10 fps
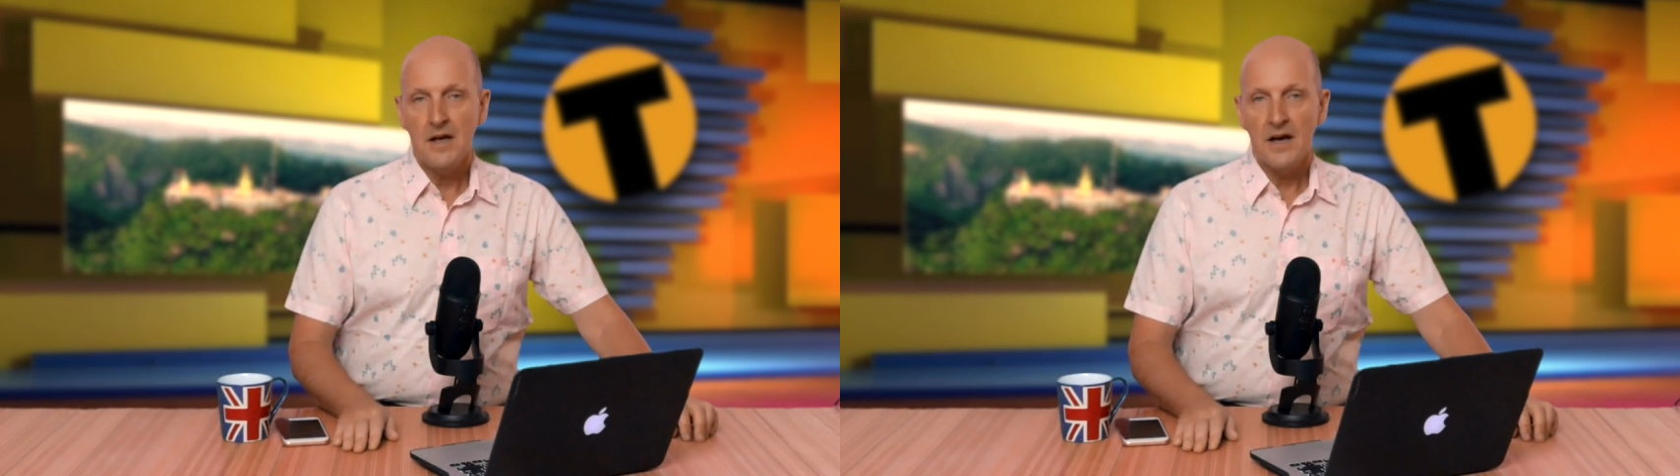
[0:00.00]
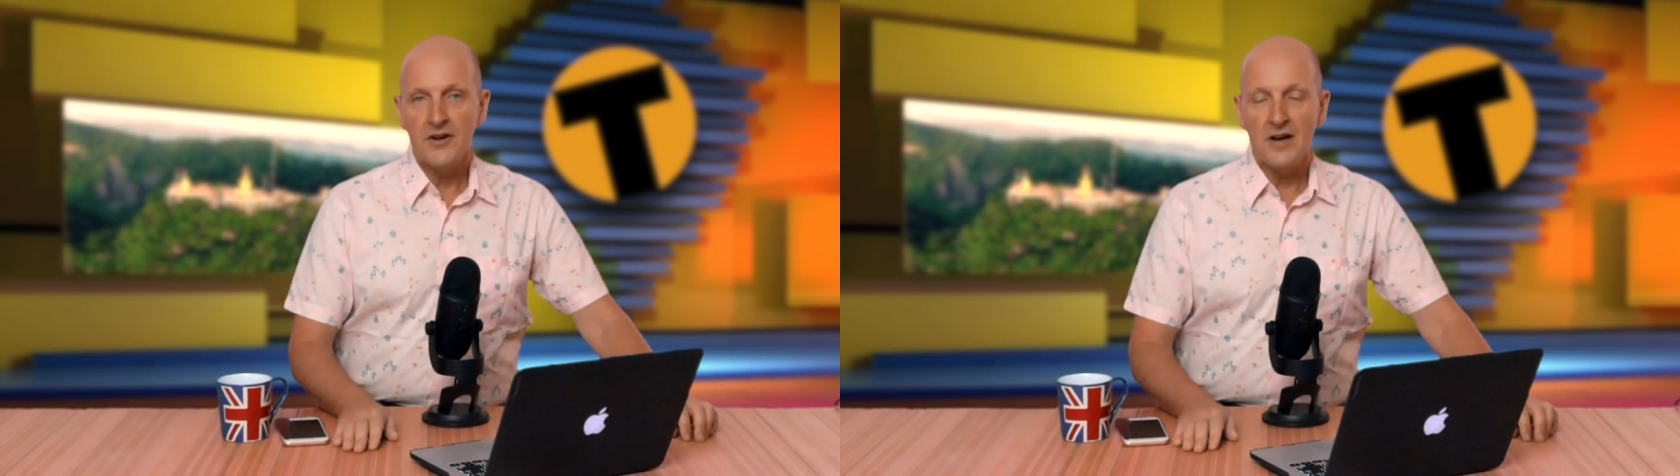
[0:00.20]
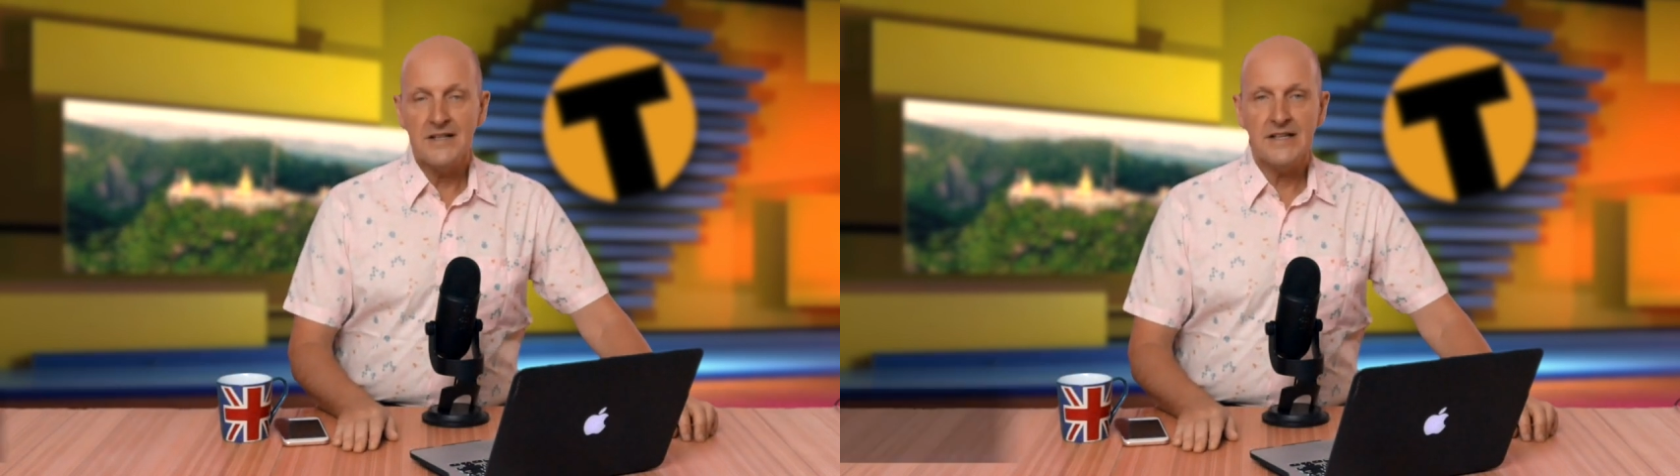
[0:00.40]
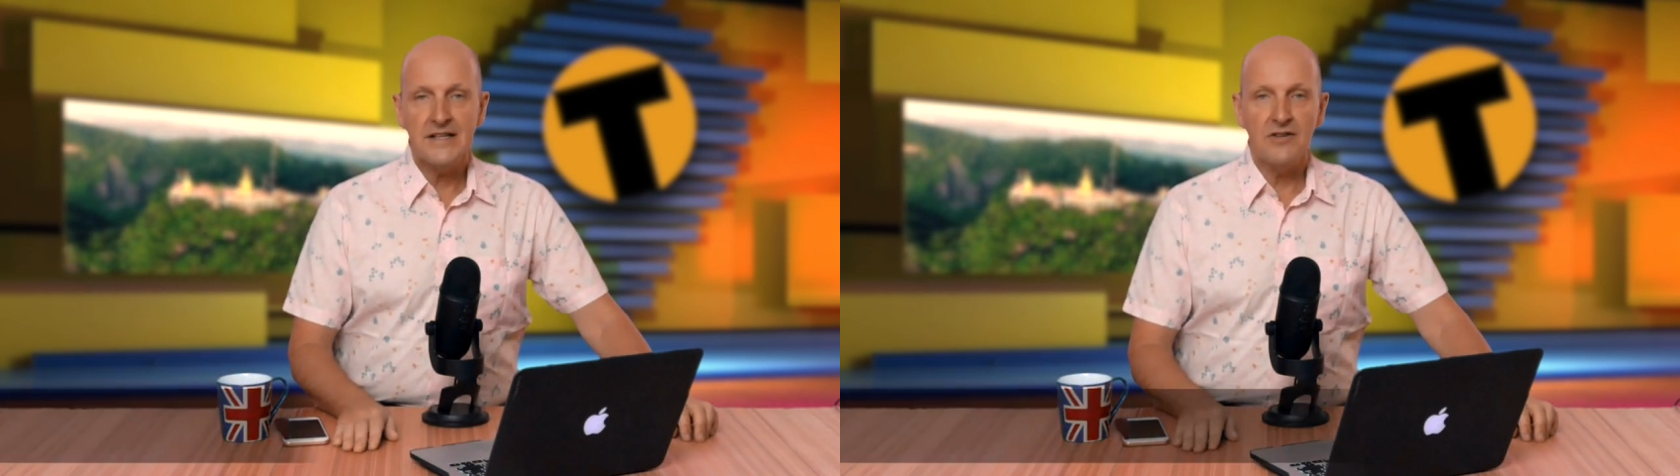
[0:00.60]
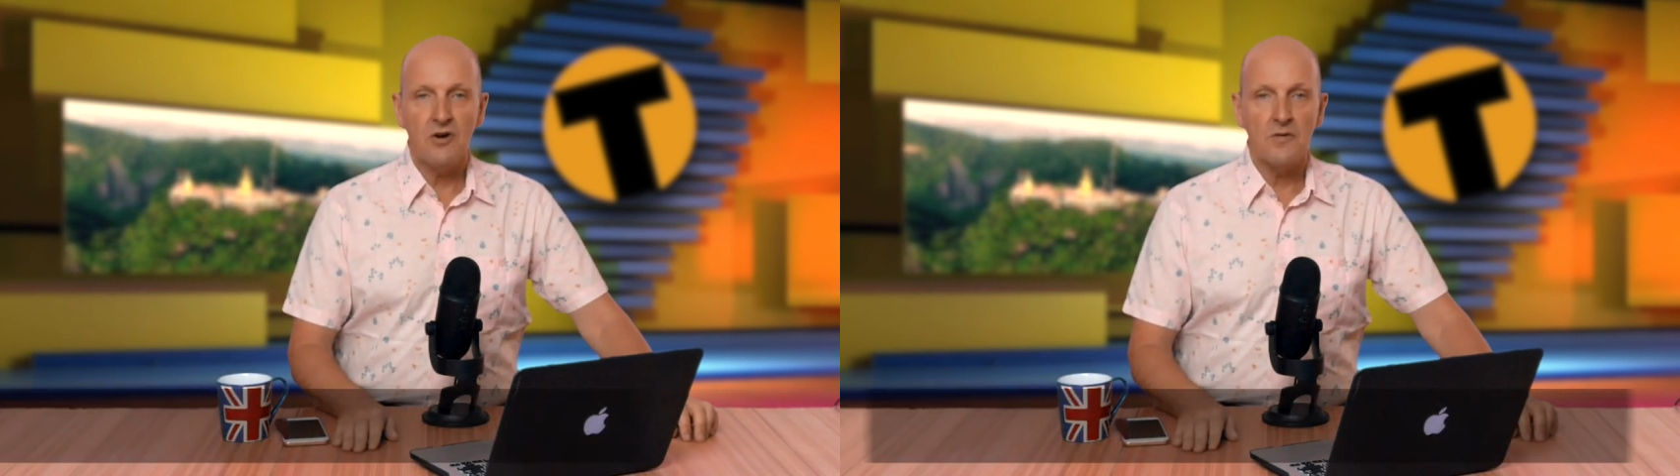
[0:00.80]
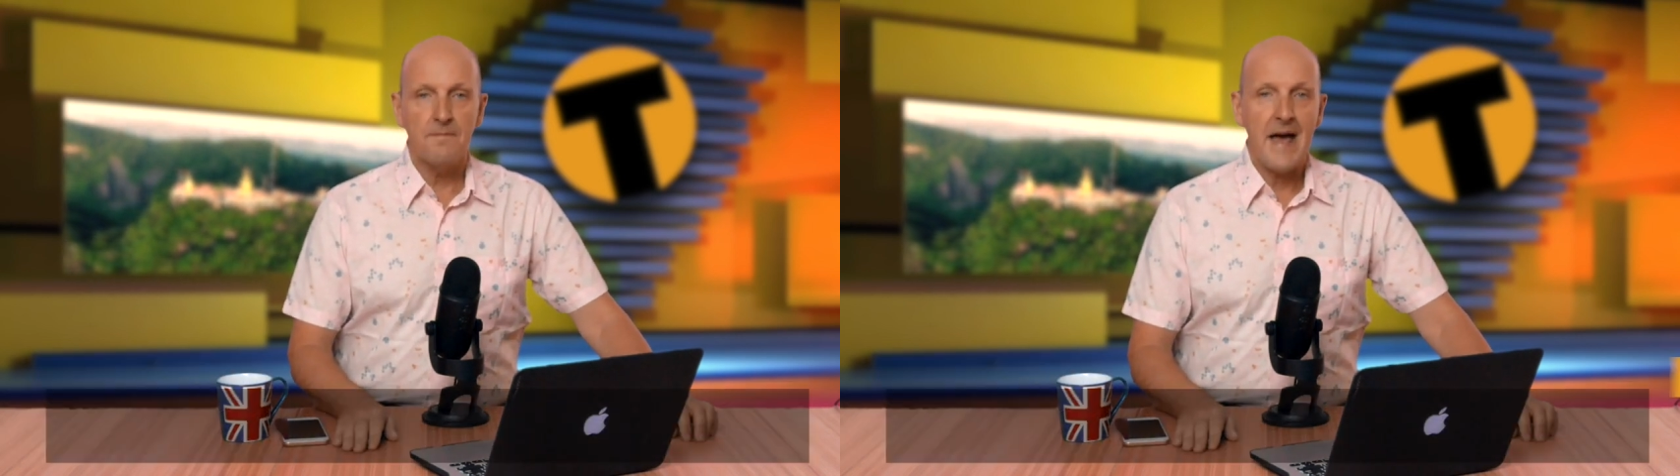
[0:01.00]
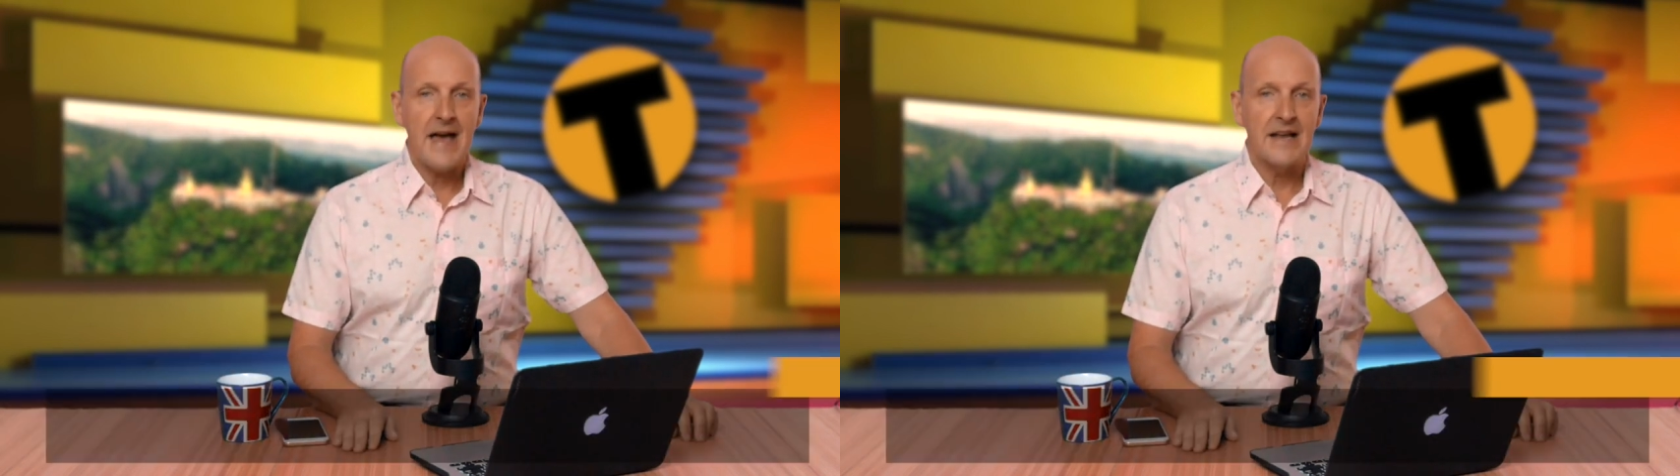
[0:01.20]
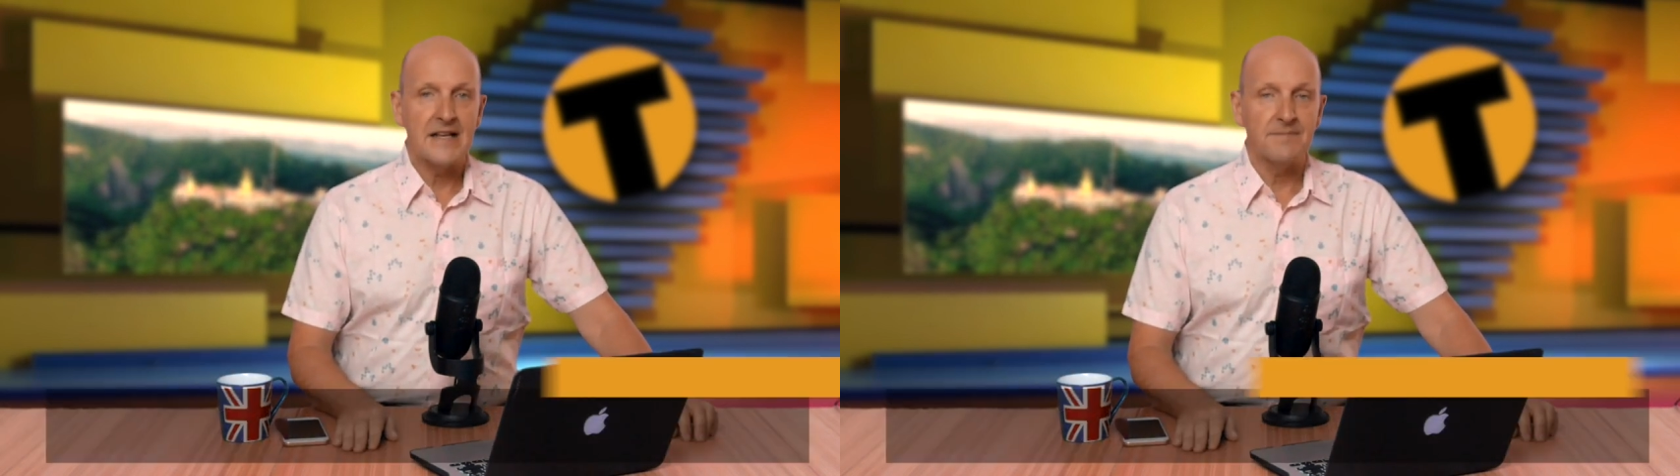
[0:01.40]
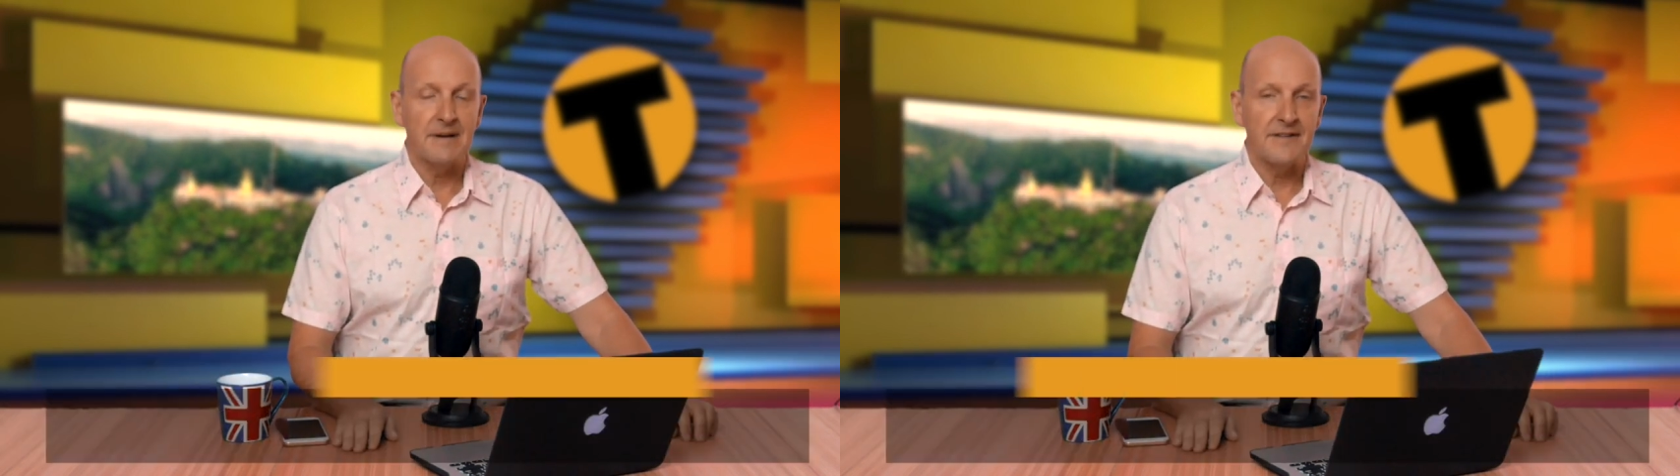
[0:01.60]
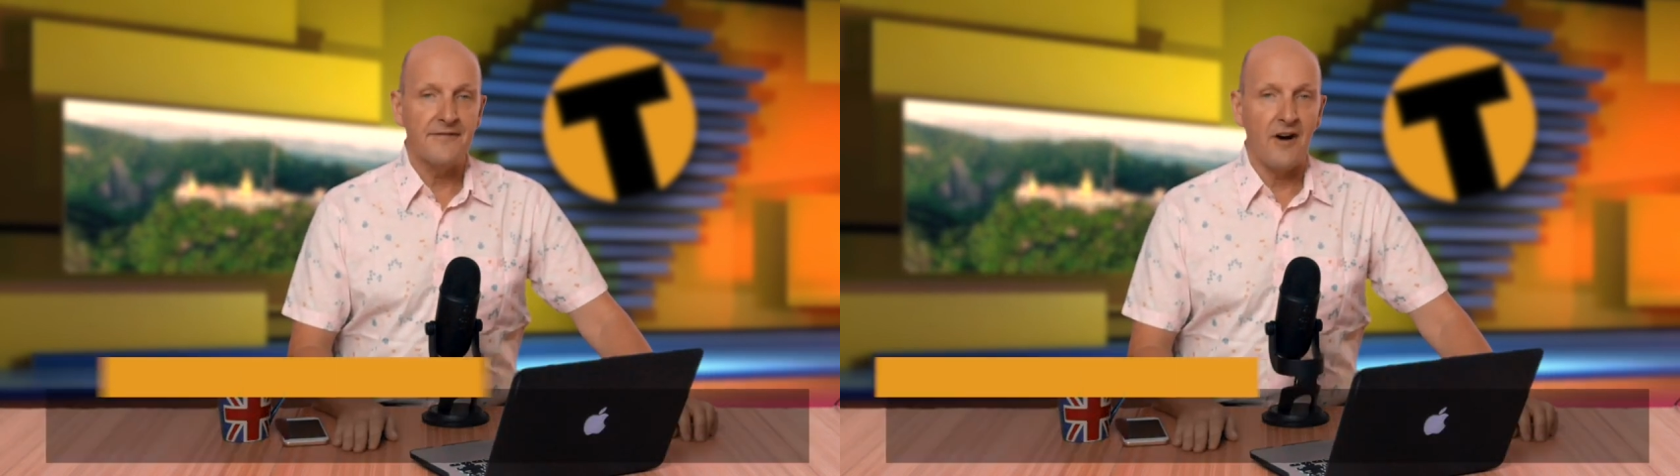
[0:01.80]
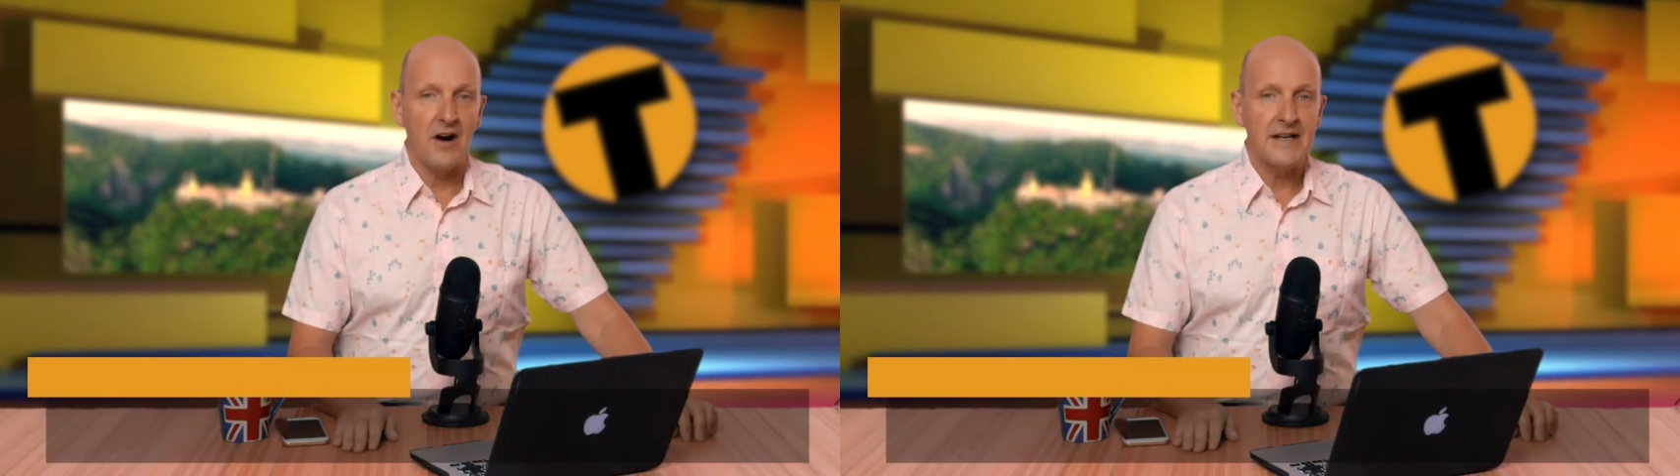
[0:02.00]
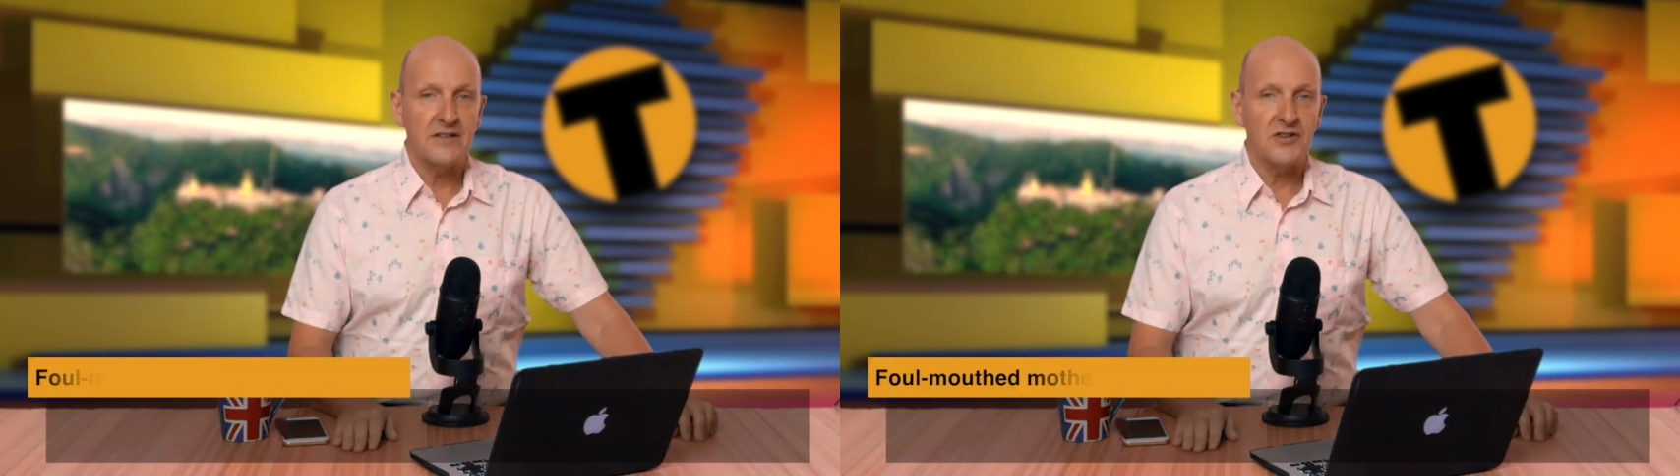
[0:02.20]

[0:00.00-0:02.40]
A 19-year-old man has been fined